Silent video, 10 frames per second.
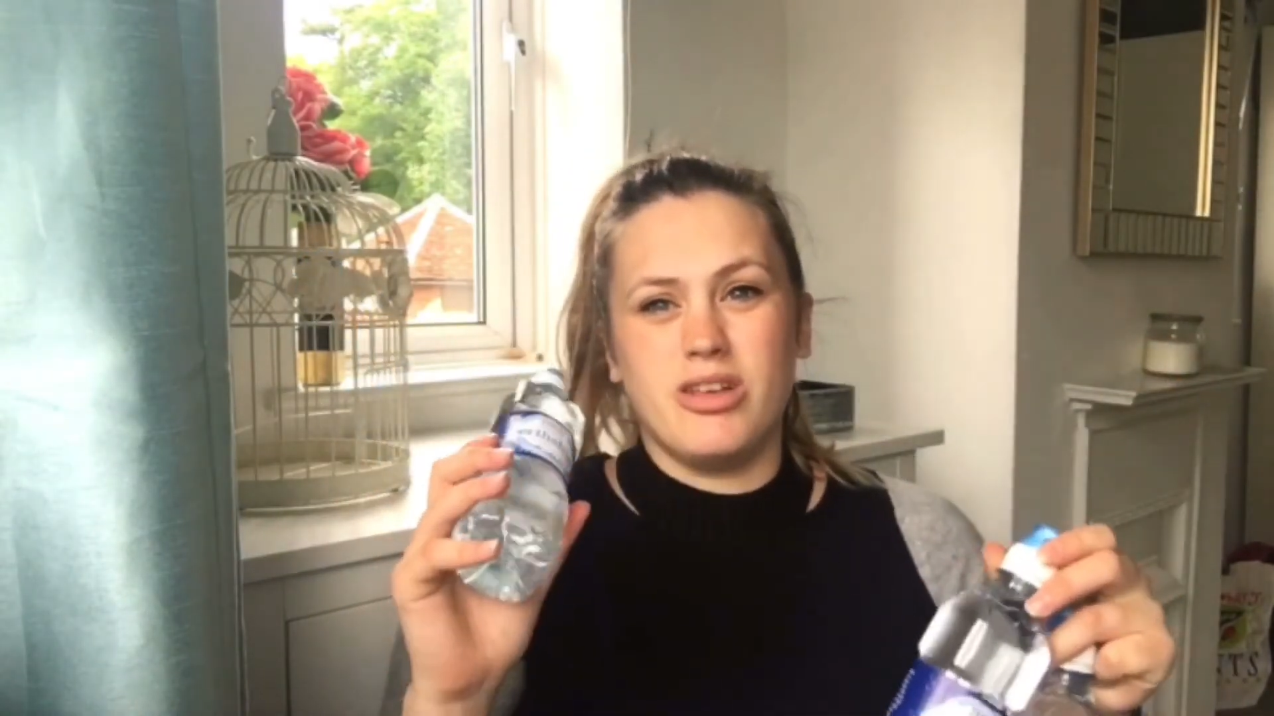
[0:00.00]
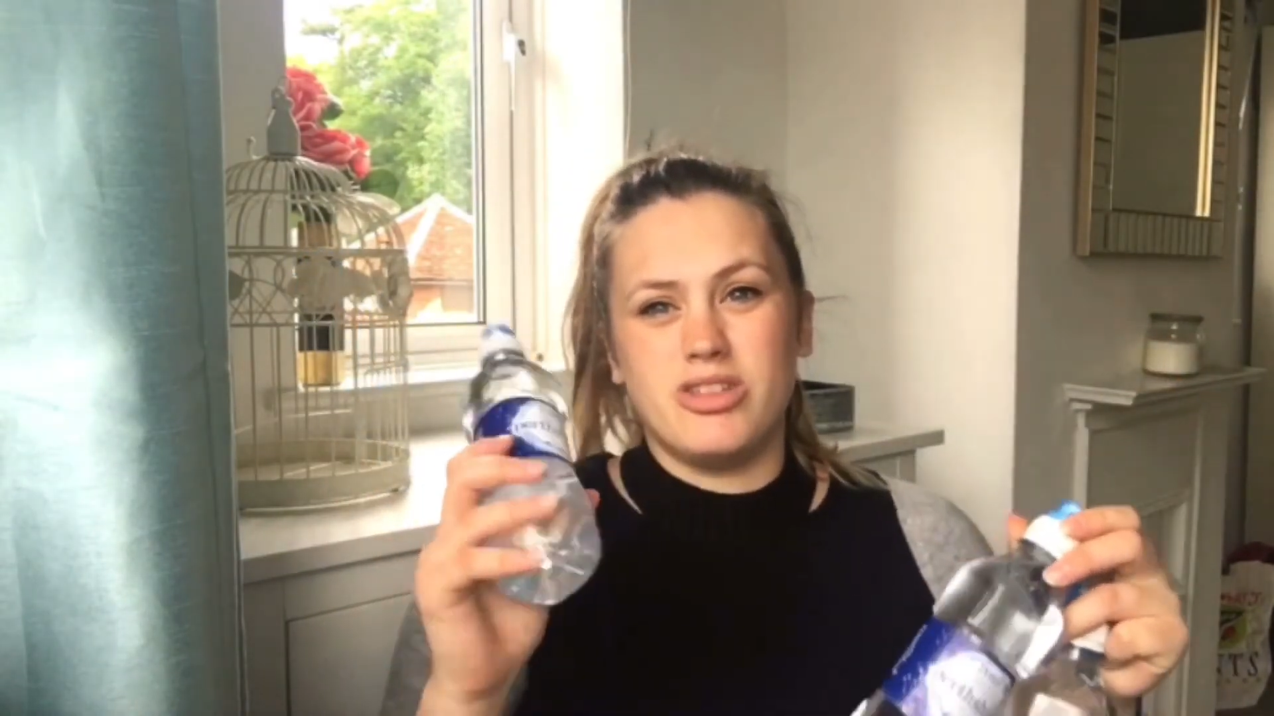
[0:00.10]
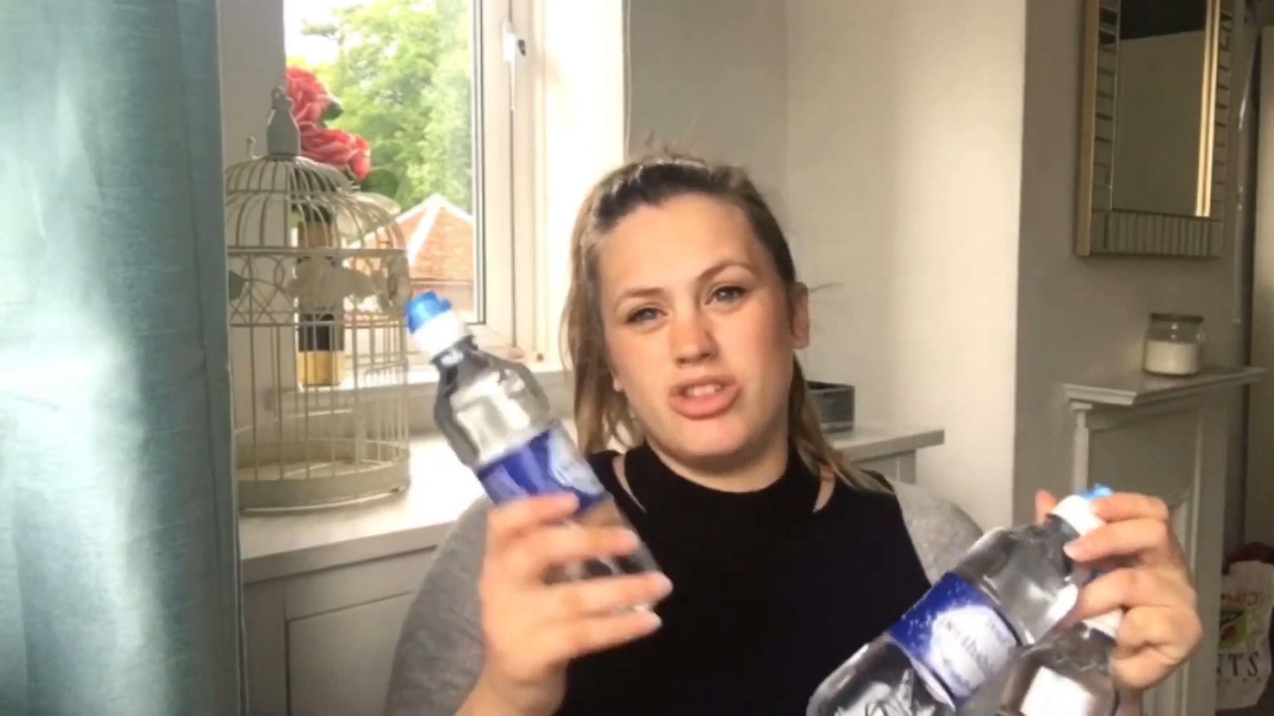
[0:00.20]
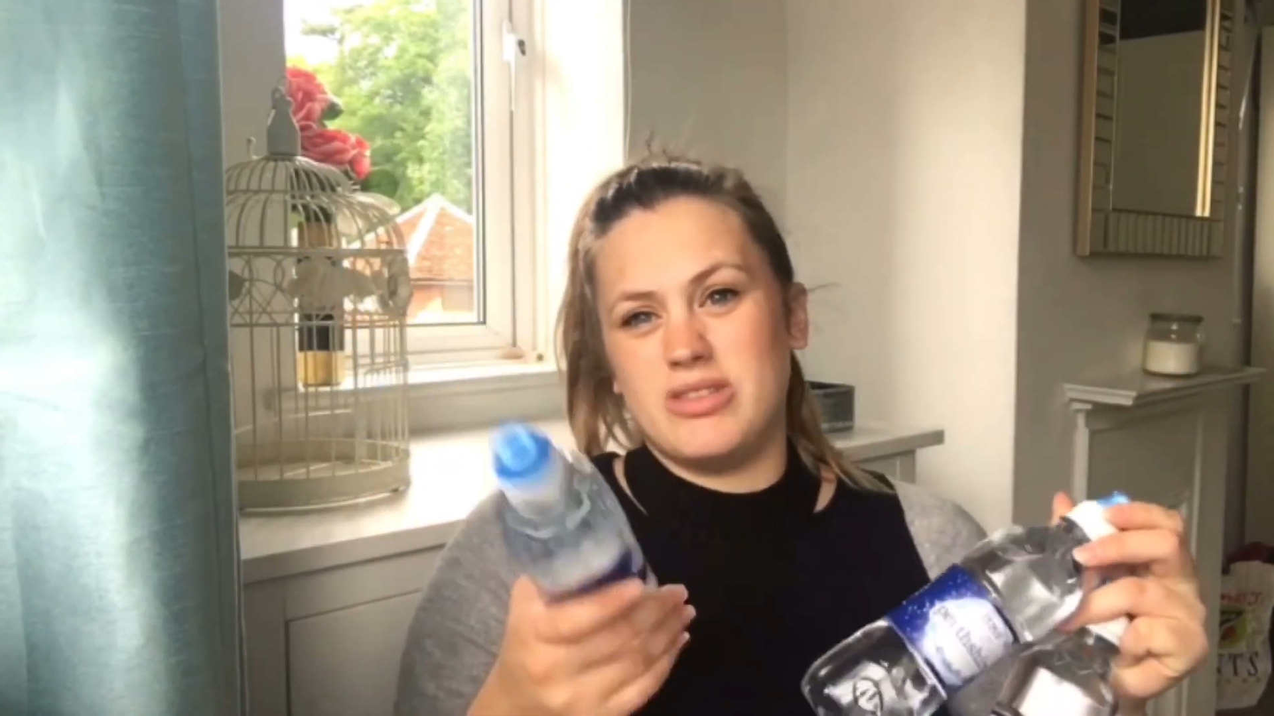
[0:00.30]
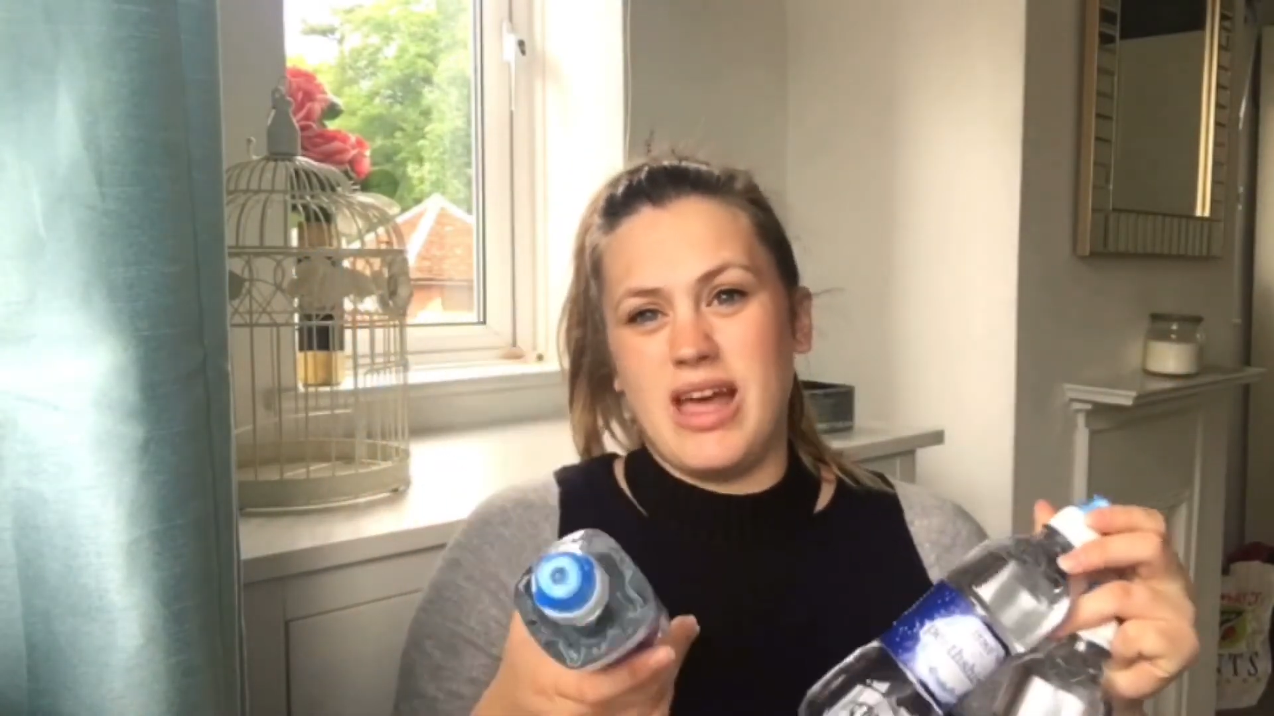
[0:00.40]
to
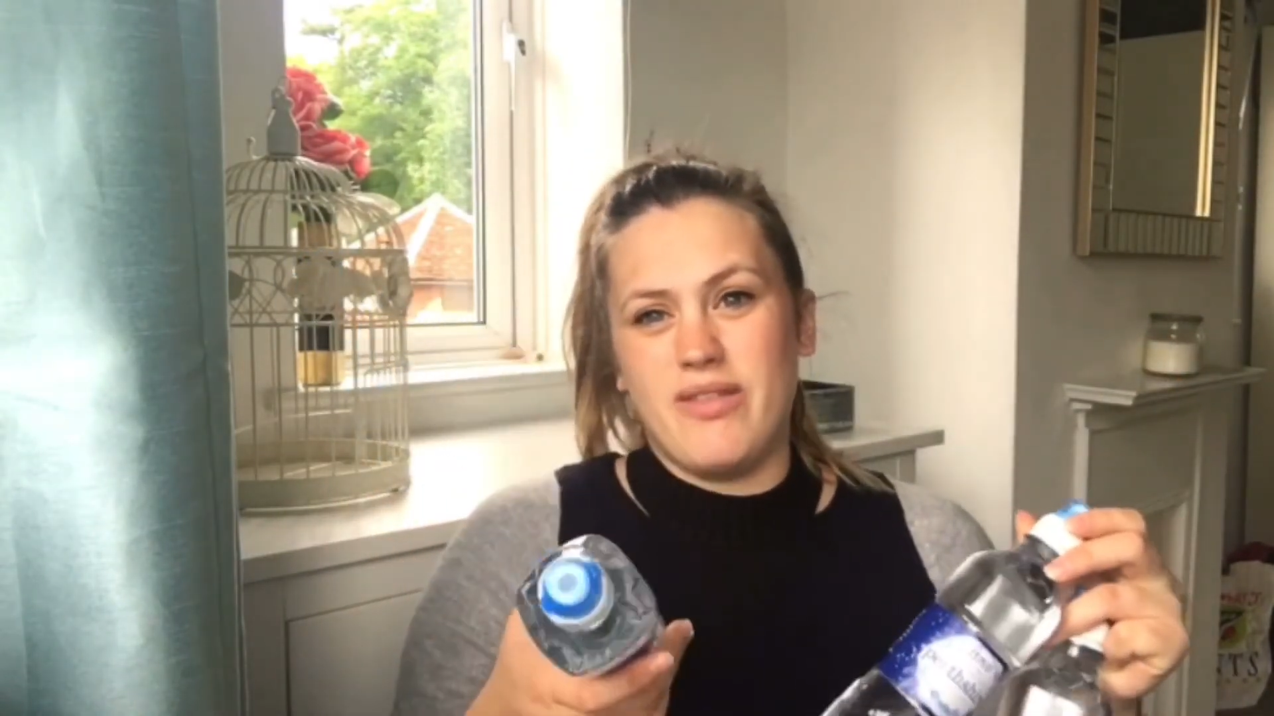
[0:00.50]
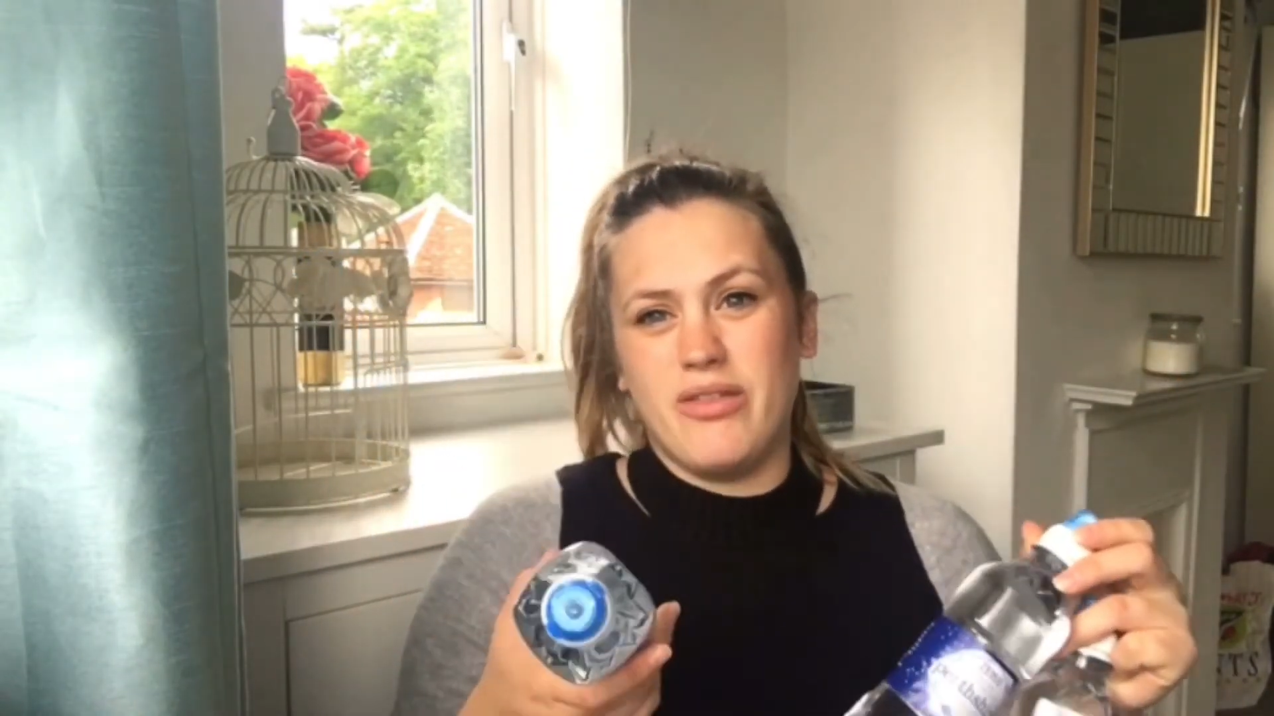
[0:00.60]
just have it